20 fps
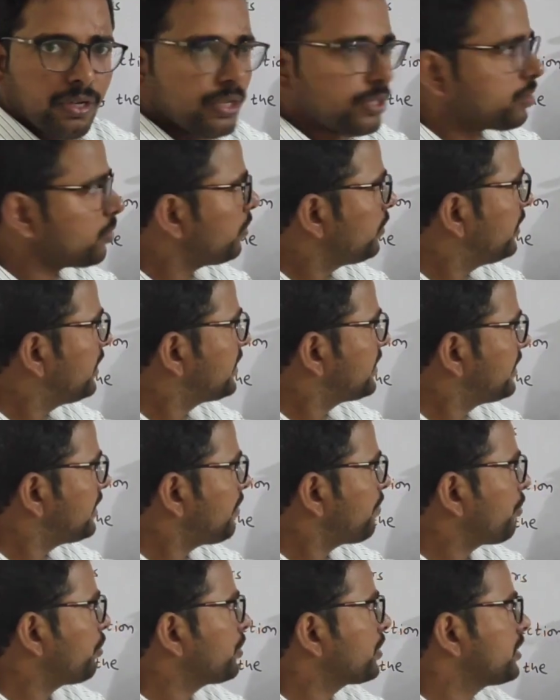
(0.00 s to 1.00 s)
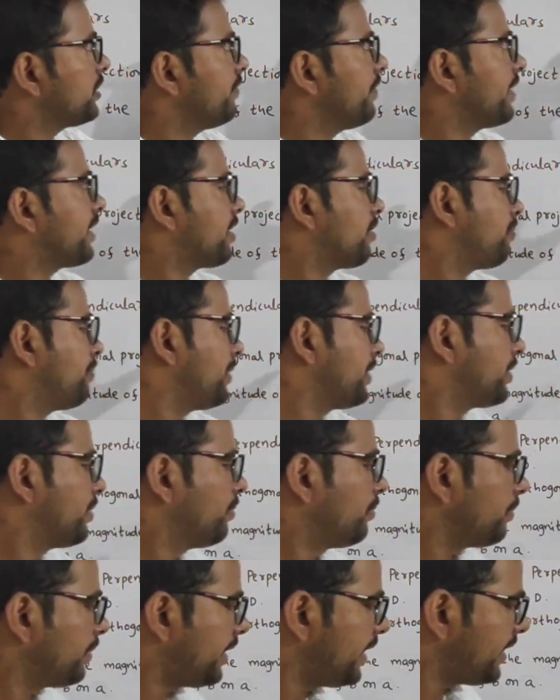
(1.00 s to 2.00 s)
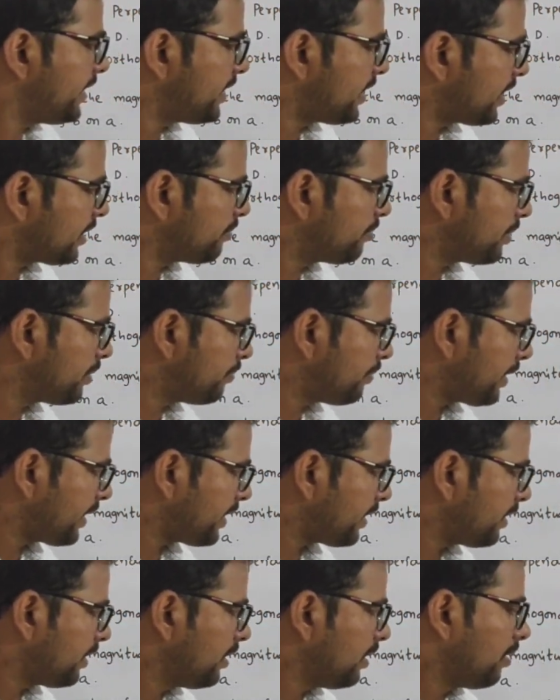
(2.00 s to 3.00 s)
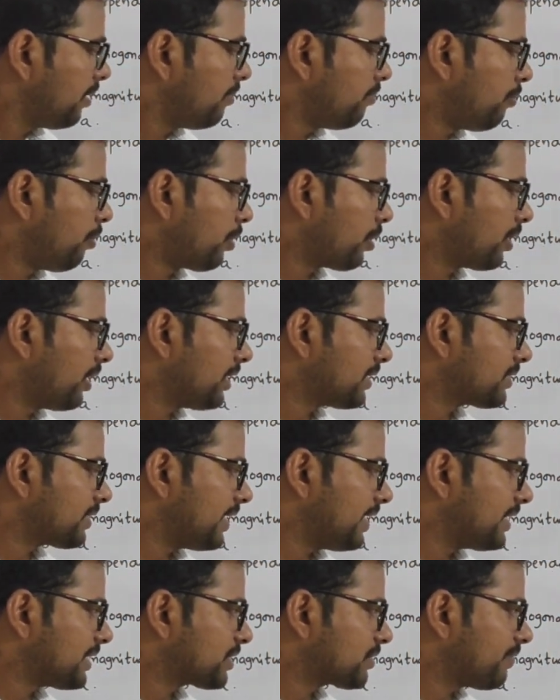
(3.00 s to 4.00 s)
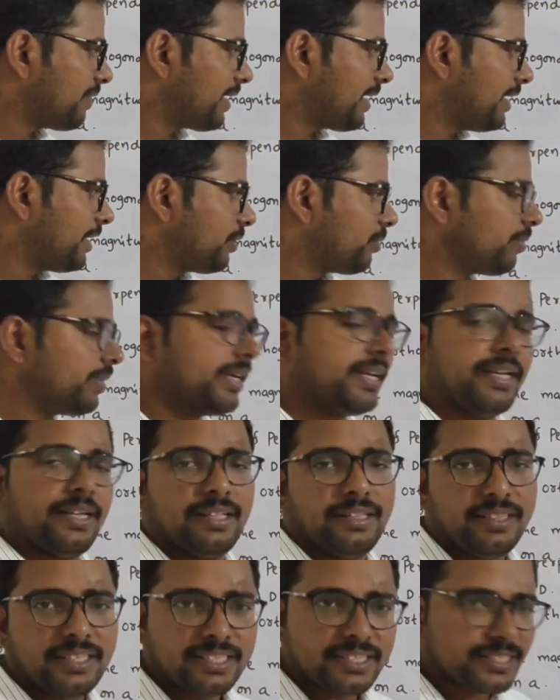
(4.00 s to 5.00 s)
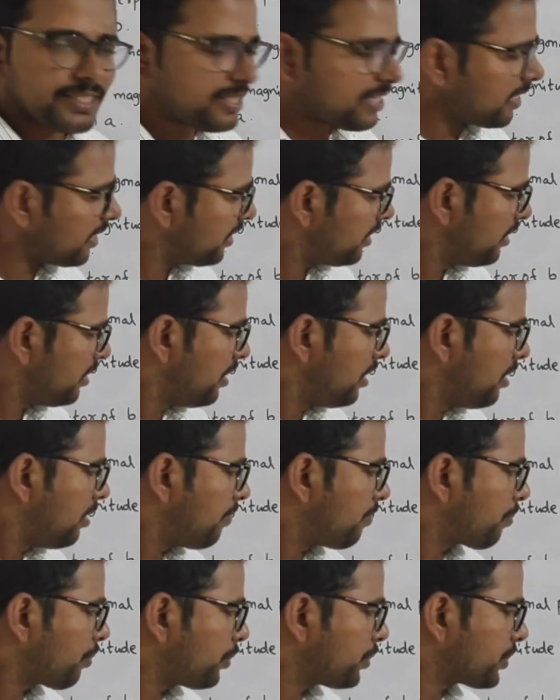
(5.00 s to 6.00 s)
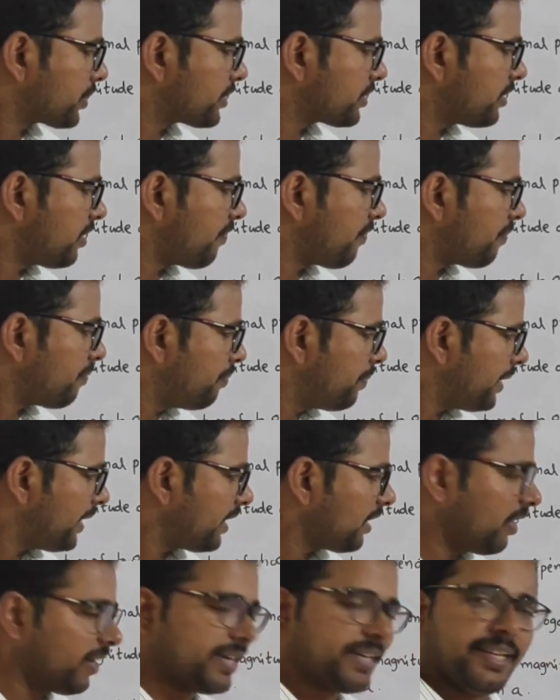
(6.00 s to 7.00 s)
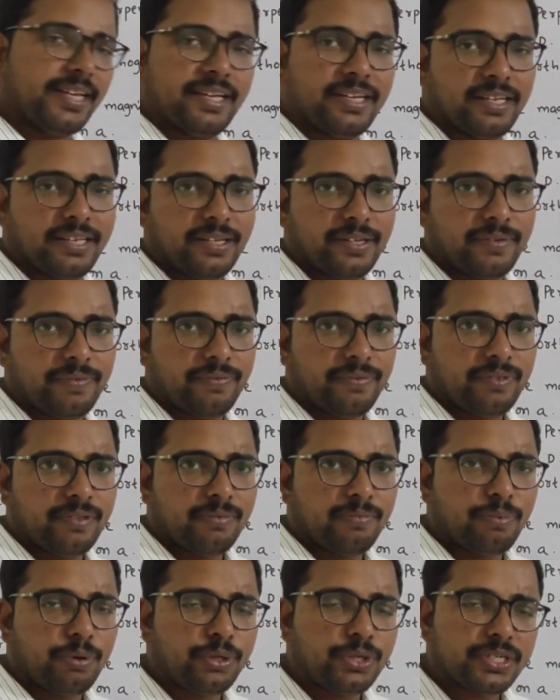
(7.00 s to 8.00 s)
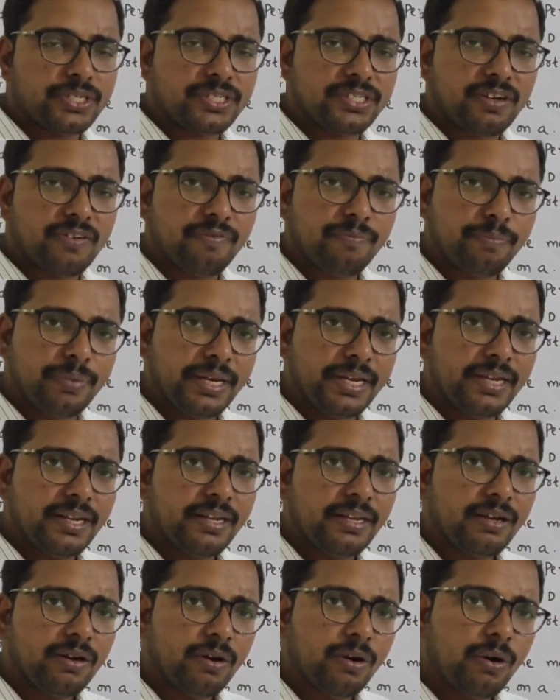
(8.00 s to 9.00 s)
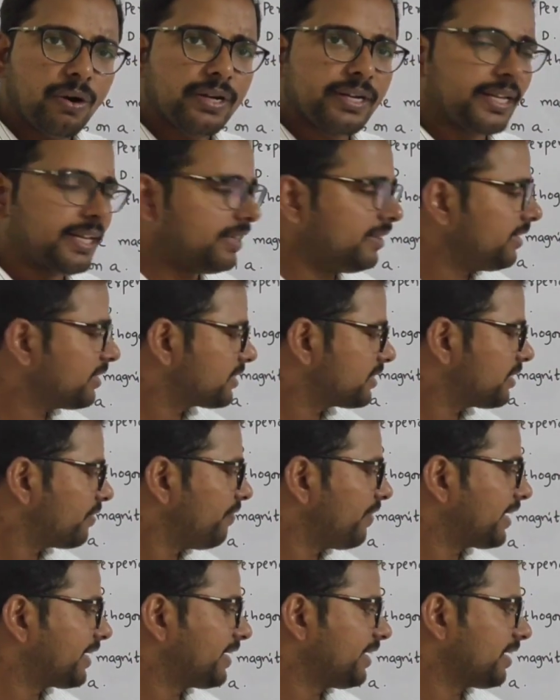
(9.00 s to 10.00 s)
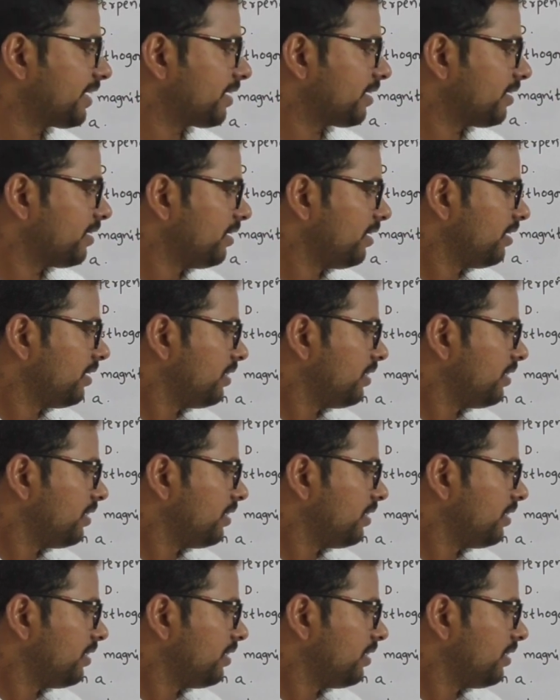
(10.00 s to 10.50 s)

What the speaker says: So this is a projection vector PQ. A dot B by modulus A square into A. This is a projection of B on A. Projection of B on A. This is the vector.